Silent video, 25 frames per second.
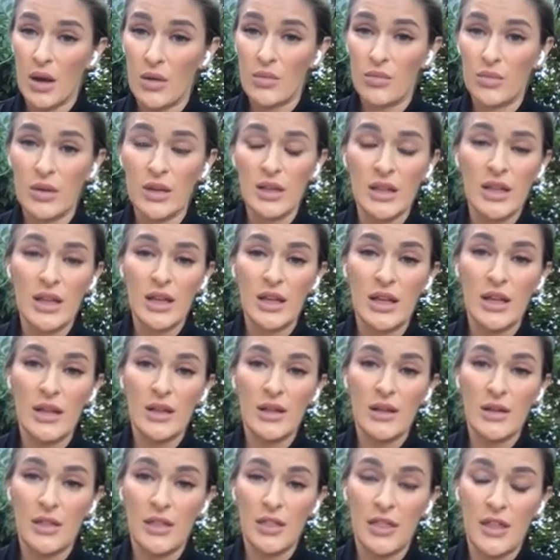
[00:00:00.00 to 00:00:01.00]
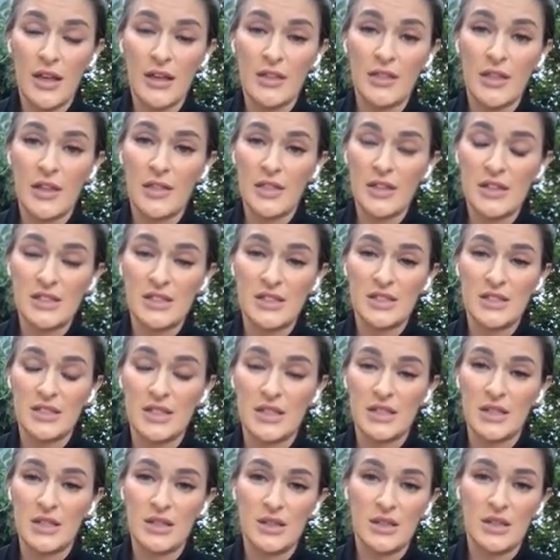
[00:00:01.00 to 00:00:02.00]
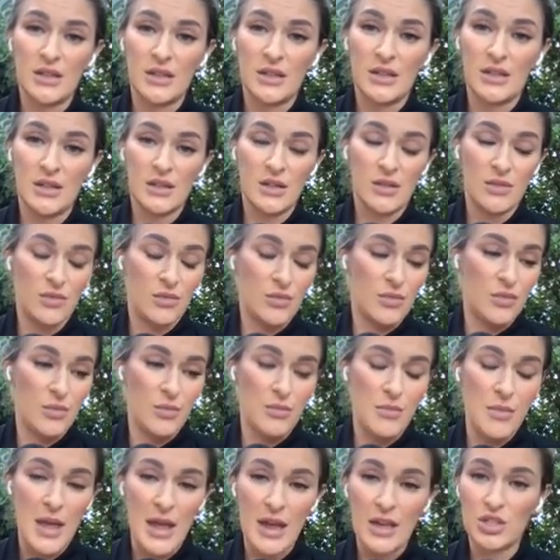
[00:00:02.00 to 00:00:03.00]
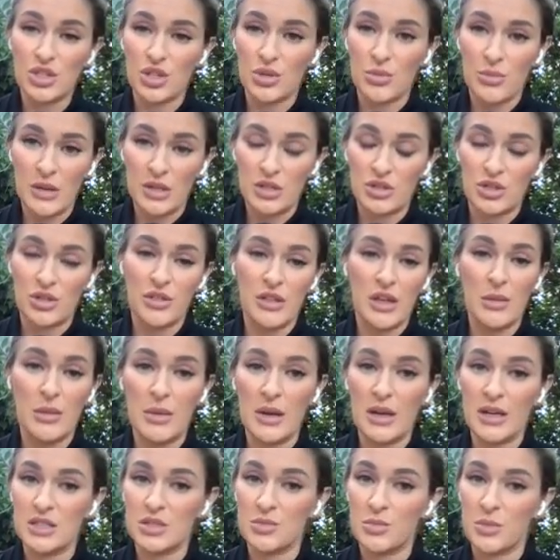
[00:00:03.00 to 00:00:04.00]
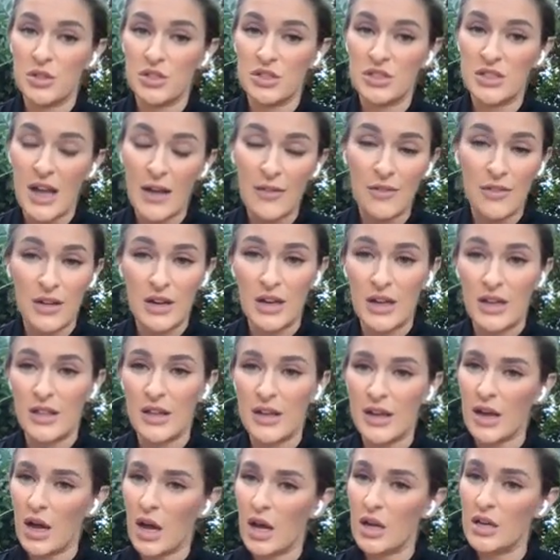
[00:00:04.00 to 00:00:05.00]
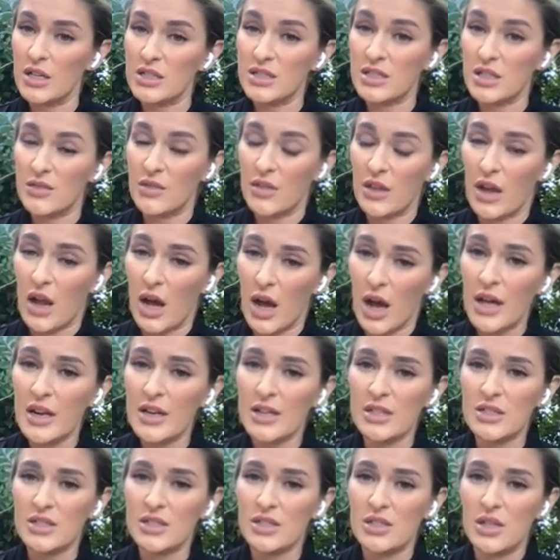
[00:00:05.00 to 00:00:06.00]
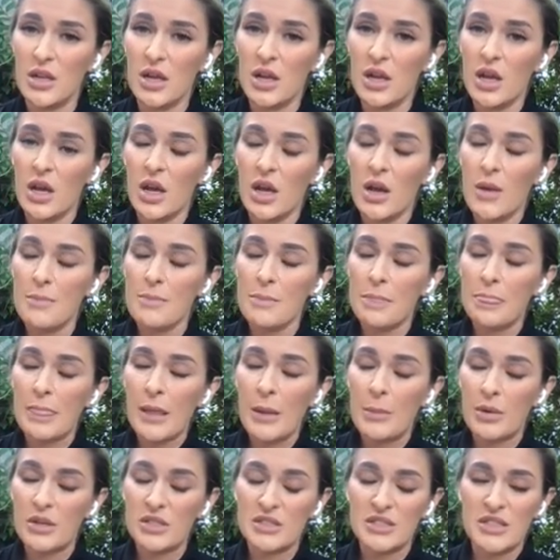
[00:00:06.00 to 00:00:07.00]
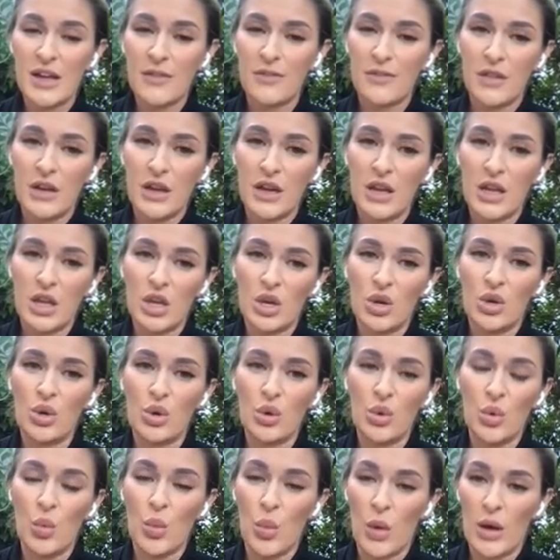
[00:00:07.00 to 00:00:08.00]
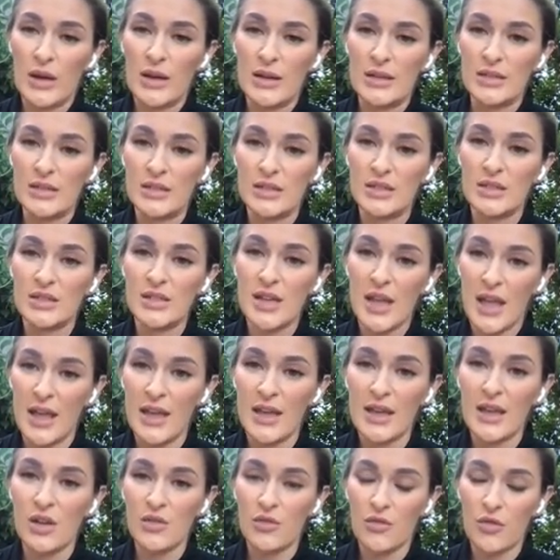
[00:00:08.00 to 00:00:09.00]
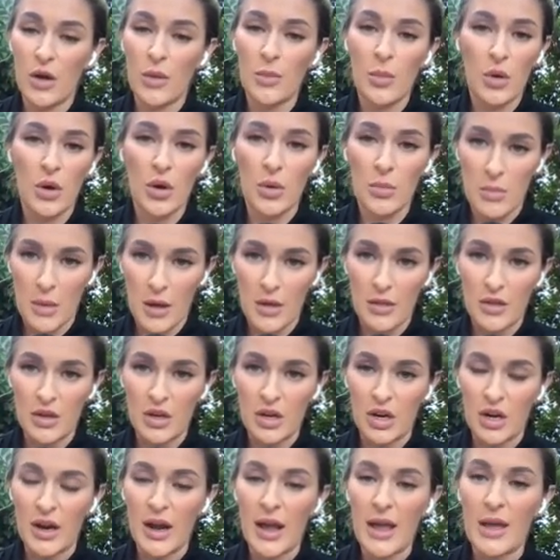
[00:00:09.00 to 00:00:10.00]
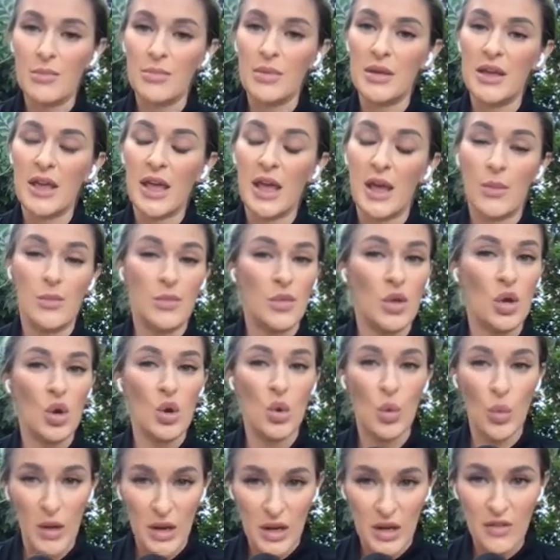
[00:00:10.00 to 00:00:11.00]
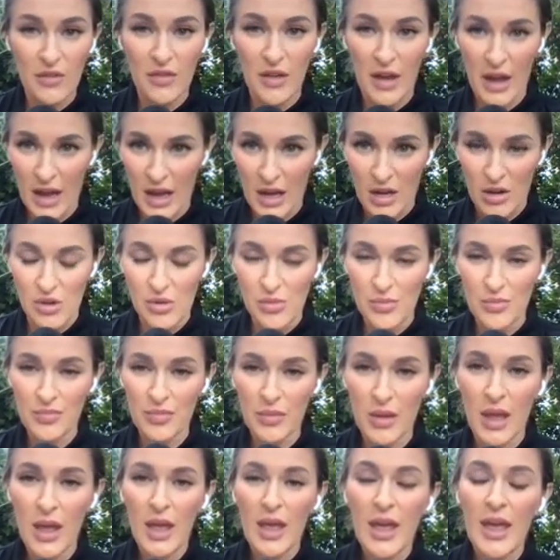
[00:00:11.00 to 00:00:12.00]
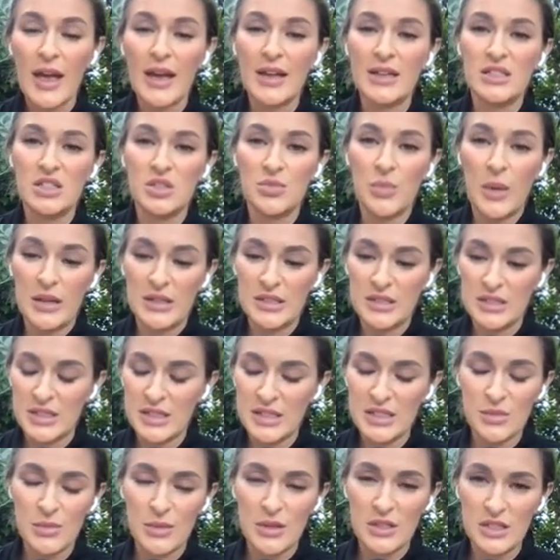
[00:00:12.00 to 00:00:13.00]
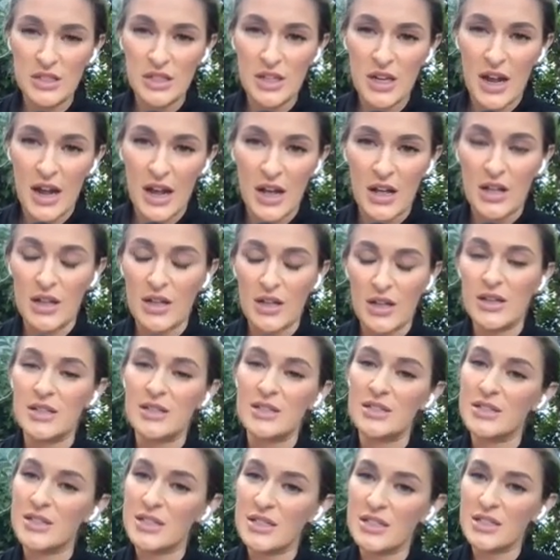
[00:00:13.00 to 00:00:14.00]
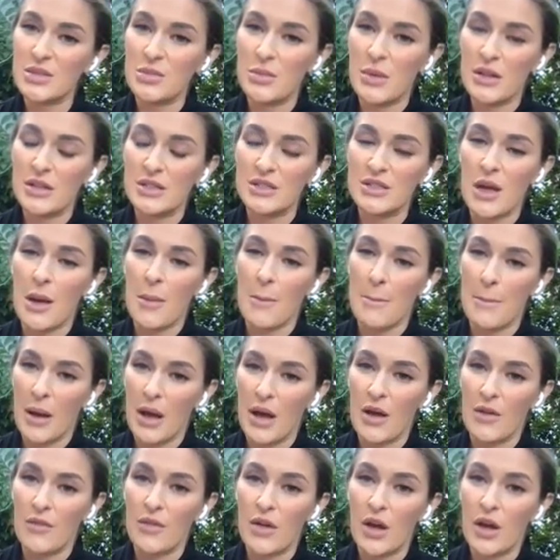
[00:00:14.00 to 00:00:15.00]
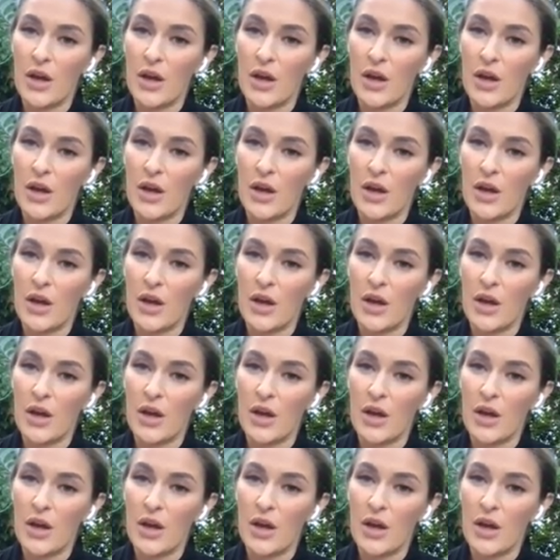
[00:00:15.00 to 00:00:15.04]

i really think that this is a major major thing because persephone the goddess the goddess Persephone, who was taken from her mother and became the queen of hell, and spent six months in hell and six months above